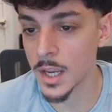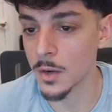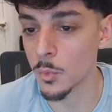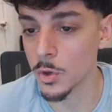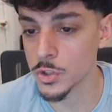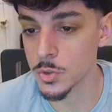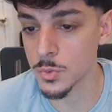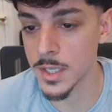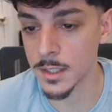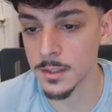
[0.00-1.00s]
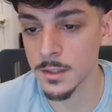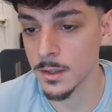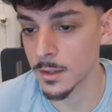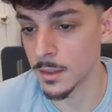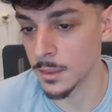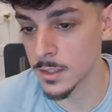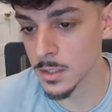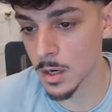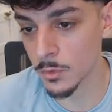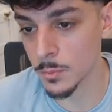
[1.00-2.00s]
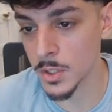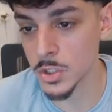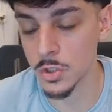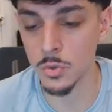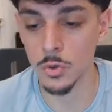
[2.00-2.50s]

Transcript: And once you get this confirmation,